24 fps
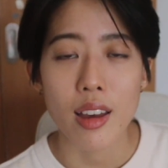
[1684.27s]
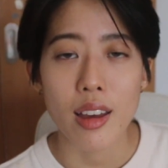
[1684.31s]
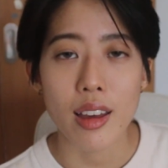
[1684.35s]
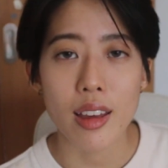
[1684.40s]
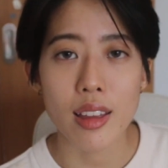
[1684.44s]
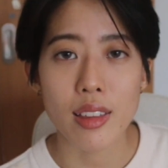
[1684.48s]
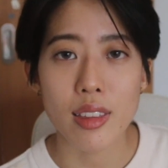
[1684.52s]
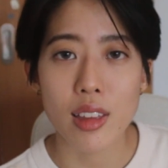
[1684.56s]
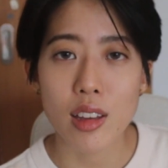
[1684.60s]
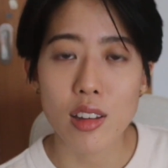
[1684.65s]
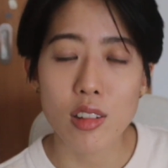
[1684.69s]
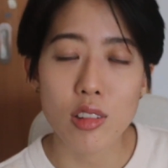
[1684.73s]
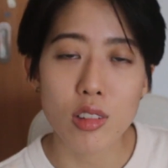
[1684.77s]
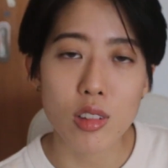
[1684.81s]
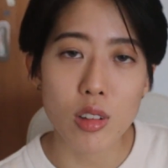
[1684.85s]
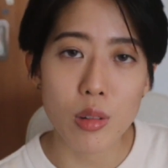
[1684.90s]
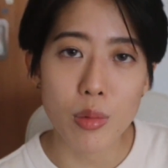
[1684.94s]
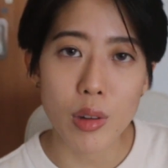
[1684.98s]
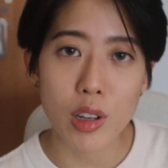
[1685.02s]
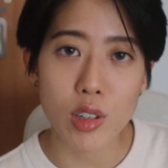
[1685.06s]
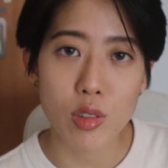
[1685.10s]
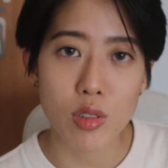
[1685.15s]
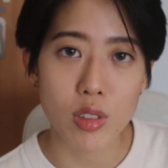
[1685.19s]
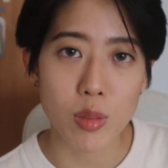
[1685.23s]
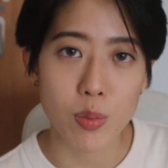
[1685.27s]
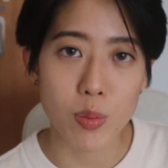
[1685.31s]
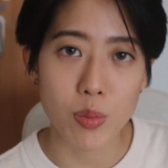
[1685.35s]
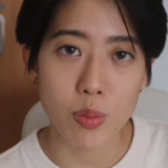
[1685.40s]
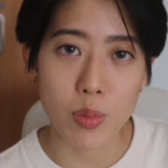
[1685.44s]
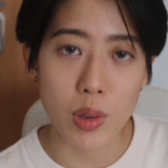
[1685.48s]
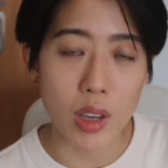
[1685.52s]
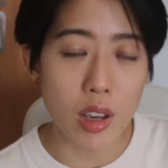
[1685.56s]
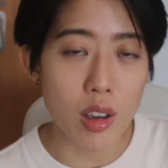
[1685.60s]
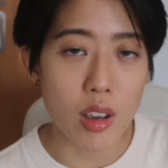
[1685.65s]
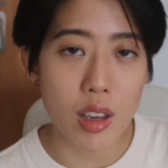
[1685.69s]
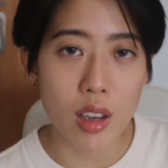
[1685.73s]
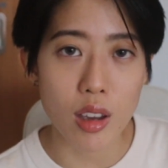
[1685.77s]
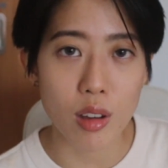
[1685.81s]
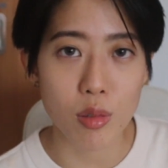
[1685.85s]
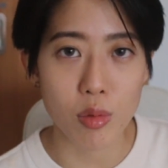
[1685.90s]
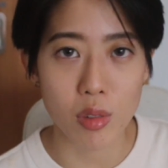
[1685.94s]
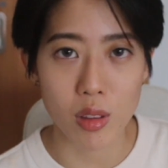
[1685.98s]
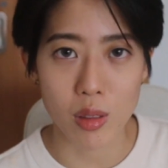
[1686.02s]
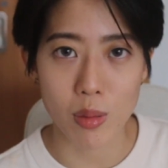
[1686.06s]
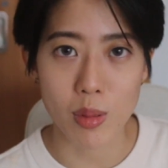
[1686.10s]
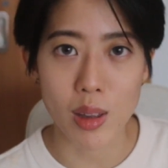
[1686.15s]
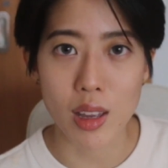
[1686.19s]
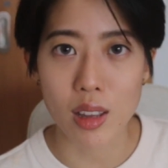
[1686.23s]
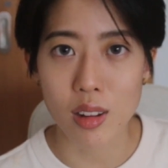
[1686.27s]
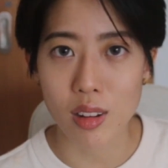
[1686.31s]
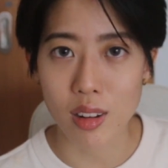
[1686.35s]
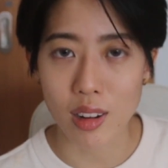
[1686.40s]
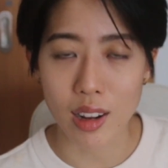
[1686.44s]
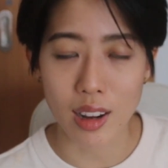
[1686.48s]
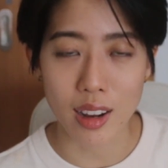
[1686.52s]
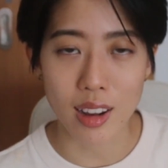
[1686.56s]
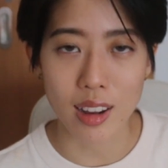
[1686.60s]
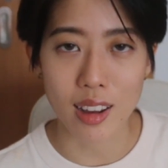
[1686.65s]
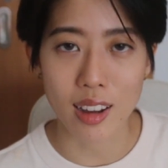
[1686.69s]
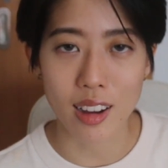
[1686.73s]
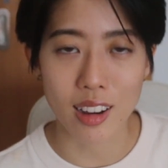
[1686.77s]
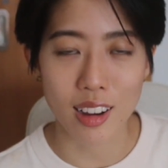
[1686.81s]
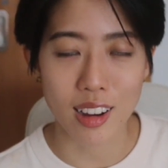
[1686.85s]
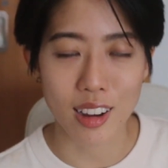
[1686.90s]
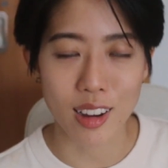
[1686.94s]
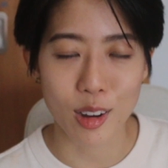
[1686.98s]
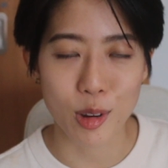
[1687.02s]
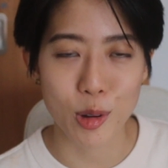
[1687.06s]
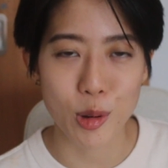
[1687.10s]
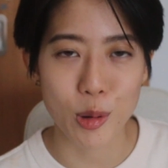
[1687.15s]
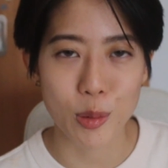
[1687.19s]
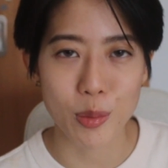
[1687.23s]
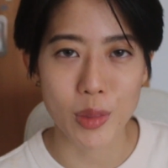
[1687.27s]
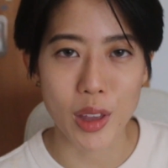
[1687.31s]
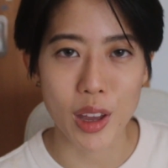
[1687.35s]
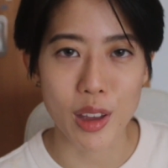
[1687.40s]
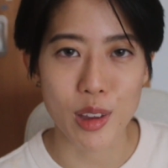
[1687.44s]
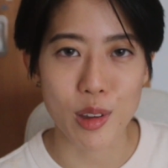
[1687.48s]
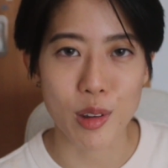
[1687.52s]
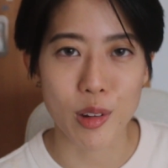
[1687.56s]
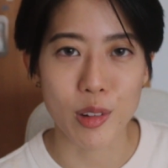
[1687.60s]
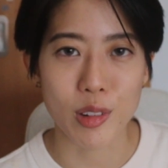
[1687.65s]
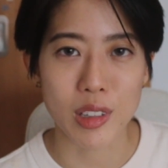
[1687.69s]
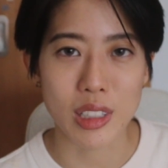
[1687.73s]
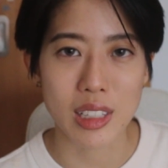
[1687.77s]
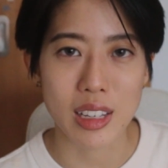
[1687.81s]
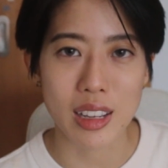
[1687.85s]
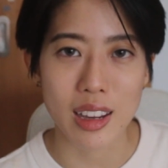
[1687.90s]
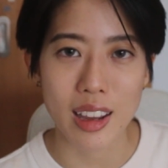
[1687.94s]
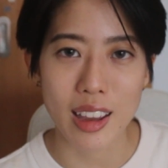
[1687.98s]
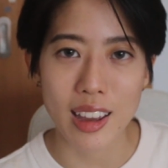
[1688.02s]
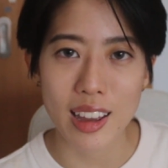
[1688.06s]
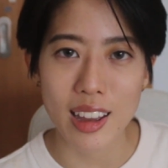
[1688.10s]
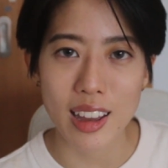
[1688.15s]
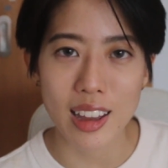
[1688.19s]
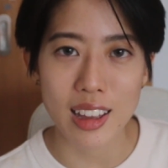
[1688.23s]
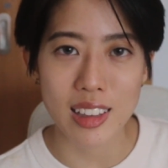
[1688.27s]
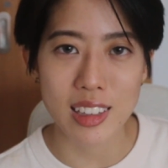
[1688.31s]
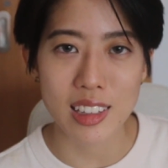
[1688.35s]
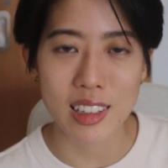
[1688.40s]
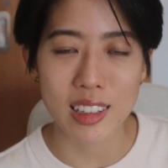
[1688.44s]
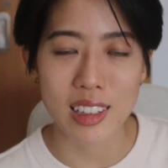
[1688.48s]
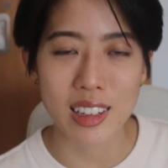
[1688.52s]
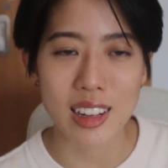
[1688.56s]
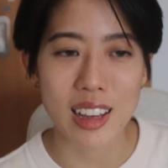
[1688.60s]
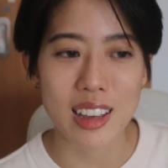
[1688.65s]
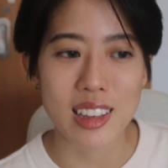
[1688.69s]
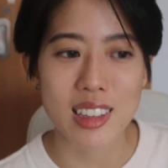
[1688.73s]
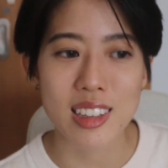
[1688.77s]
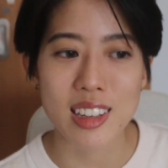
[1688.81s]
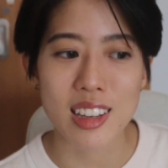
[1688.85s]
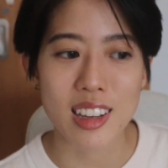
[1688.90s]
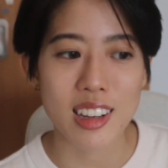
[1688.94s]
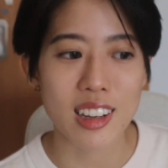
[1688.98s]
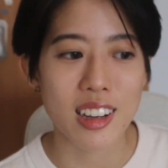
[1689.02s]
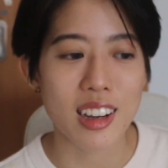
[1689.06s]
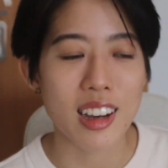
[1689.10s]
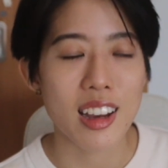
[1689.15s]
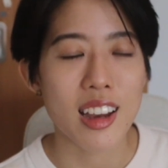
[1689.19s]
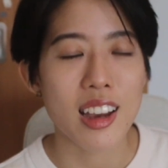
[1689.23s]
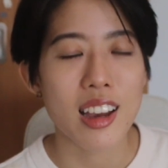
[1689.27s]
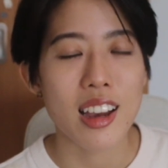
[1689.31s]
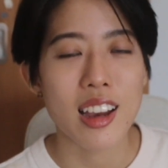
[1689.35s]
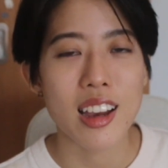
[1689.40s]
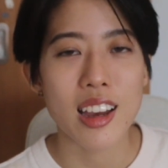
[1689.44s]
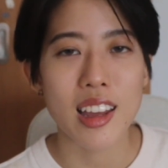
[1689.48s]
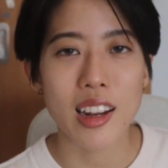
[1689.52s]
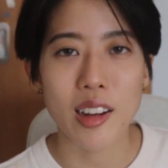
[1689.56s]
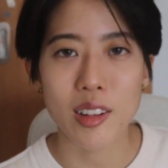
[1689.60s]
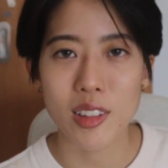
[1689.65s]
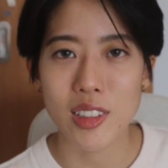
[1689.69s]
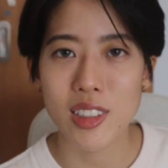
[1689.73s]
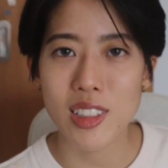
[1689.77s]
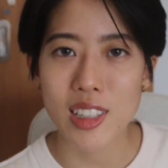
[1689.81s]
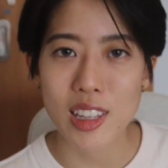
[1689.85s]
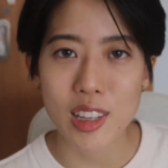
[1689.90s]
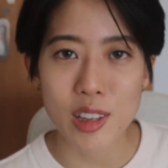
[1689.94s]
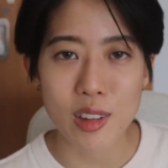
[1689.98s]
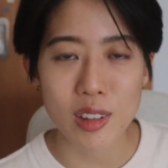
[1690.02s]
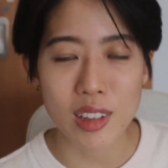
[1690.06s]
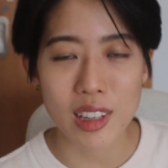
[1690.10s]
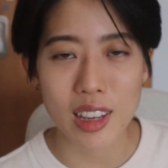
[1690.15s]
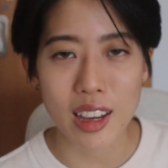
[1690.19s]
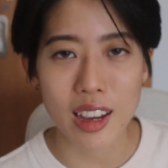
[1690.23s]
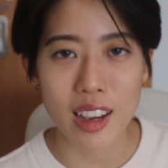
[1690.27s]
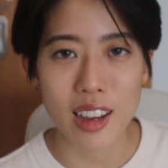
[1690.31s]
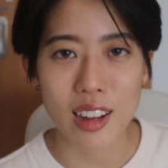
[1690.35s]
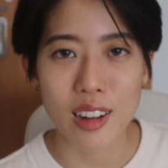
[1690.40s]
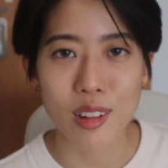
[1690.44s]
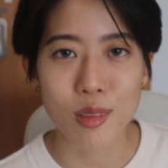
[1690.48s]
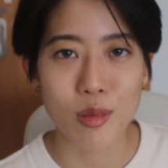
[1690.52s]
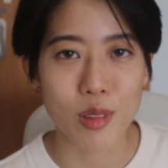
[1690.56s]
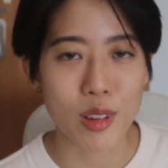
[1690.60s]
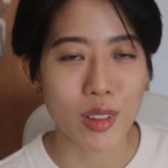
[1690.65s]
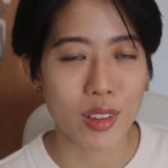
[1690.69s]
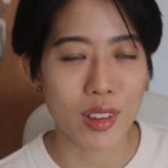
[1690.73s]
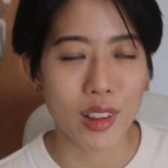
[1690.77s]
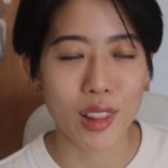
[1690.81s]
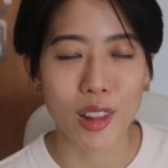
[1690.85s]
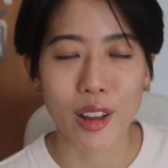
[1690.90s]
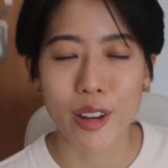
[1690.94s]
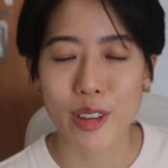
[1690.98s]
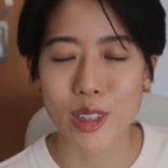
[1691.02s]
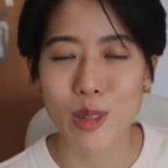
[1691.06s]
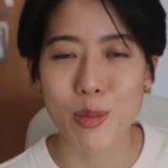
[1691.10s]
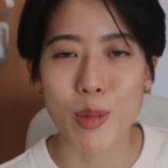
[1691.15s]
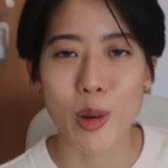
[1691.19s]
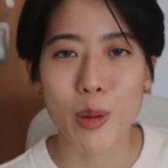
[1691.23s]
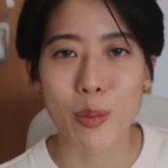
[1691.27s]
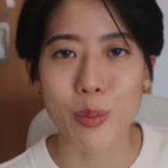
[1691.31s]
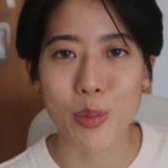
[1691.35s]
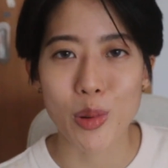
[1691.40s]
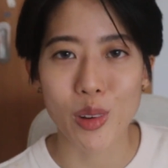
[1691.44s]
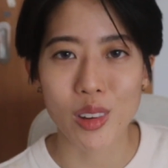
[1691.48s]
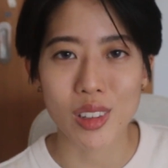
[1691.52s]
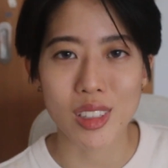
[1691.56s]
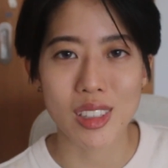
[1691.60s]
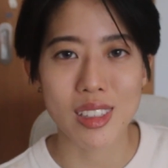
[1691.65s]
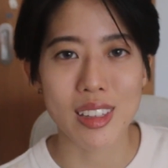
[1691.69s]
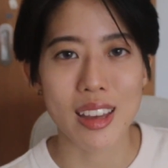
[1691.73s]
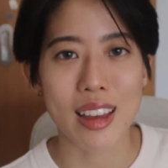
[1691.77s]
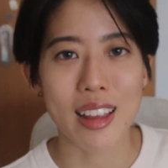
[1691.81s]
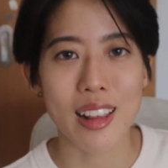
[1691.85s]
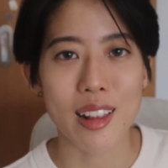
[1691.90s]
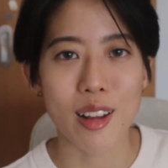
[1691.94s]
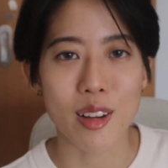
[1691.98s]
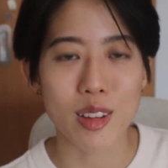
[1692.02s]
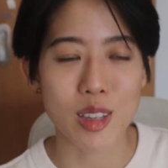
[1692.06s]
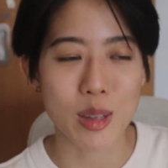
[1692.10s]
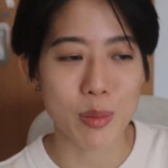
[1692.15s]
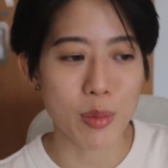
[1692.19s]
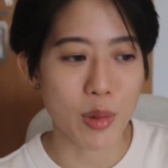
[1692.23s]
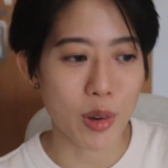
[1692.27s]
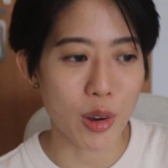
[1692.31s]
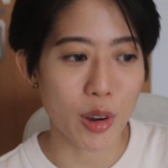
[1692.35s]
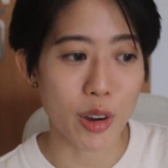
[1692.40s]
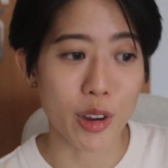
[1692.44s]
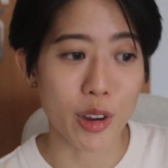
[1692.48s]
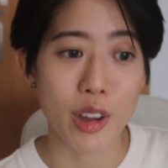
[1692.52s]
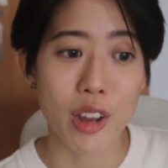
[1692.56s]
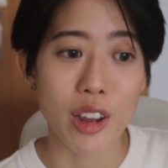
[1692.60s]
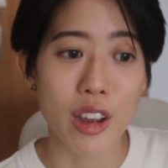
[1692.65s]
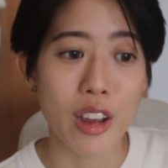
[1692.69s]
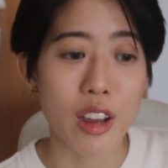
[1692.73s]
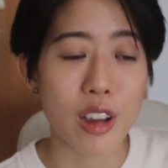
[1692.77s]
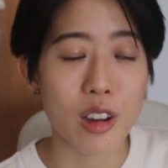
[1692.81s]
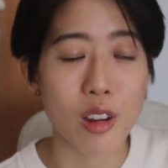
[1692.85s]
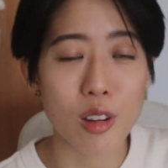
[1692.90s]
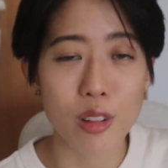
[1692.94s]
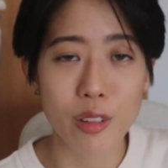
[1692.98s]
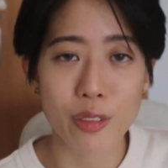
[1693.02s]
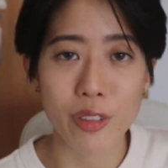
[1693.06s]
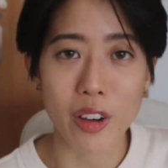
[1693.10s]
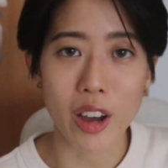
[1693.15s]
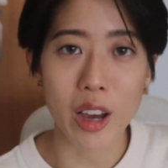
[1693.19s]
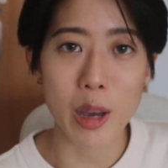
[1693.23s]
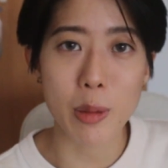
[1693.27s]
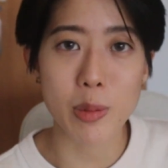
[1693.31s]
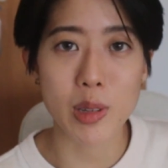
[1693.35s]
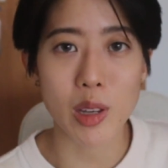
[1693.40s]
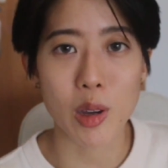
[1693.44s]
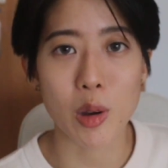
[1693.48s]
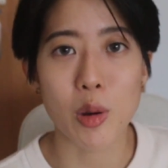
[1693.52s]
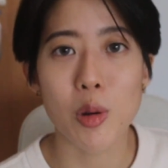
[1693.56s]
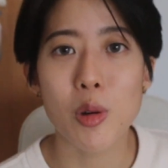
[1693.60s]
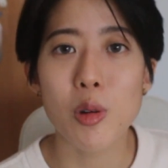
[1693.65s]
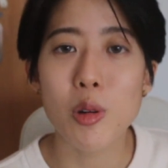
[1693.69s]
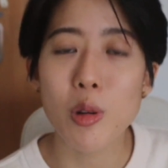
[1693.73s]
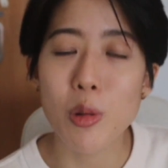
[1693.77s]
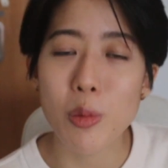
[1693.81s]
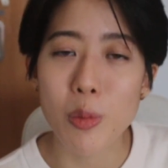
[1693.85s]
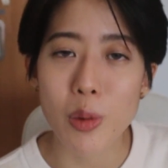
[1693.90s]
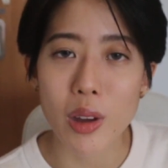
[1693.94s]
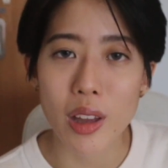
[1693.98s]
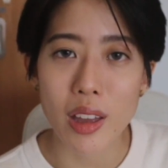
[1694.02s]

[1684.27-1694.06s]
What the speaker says: And thank you so much for being here with me today. I hope that you all will take care till the next year, and I'll see you again with lots more books and lots more good vibes, I hope.